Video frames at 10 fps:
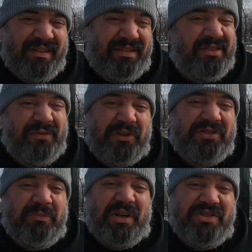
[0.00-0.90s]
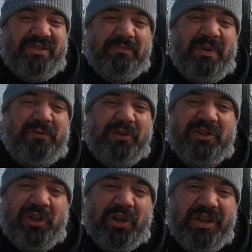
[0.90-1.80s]
is first impressions. This is my first
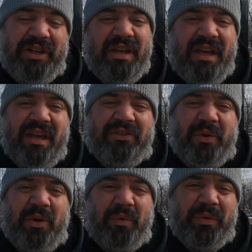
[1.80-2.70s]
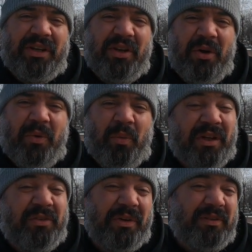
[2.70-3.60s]
look, so I don't really know what
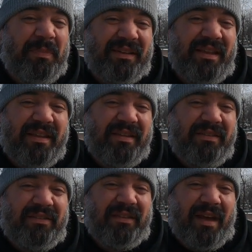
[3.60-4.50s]
to expect out of this.